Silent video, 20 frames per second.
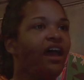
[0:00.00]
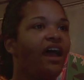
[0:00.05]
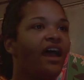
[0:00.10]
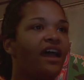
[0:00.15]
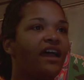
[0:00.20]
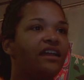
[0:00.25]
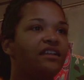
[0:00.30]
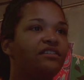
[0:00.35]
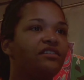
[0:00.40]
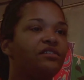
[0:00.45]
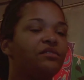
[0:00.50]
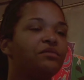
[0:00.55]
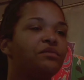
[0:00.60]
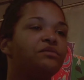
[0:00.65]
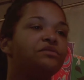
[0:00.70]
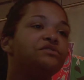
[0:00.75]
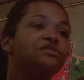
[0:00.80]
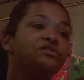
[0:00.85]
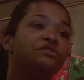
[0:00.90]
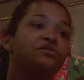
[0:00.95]
And
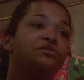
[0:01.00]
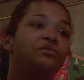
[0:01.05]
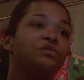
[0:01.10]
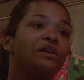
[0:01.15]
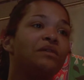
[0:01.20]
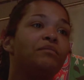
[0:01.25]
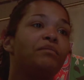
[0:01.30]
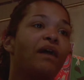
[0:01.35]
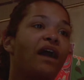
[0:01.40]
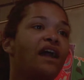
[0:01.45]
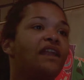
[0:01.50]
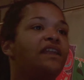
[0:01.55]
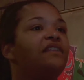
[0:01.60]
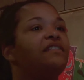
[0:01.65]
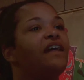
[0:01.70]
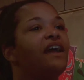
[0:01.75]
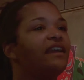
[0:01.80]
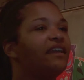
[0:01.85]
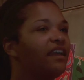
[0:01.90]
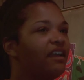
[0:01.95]
you do embody
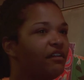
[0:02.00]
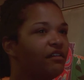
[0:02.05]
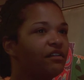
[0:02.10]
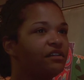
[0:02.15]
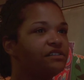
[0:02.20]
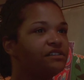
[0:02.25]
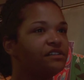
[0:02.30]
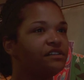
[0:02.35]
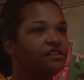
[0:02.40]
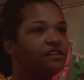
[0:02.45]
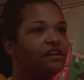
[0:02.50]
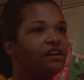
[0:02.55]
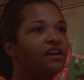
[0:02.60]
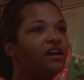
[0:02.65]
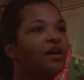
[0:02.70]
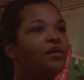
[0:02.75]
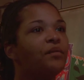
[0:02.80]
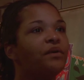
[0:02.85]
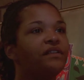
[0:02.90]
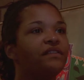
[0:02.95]
that character,
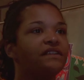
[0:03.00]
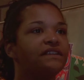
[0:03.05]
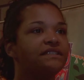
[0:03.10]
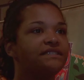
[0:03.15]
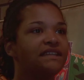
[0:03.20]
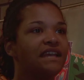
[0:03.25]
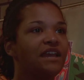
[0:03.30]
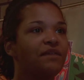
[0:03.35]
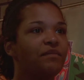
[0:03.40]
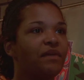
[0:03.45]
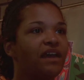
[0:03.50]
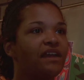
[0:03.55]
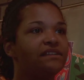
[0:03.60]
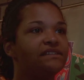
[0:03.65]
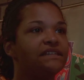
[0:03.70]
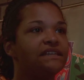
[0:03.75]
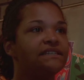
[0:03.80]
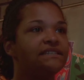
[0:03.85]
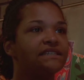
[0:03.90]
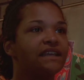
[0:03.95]
but in the same
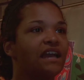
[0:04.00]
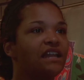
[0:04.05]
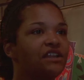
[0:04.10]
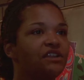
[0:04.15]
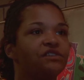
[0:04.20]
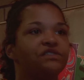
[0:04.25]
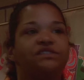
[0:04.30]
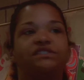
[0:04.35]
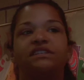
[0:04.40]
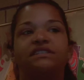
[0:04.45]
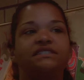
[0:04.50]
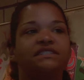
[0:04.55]
end, it's kind of, you're just a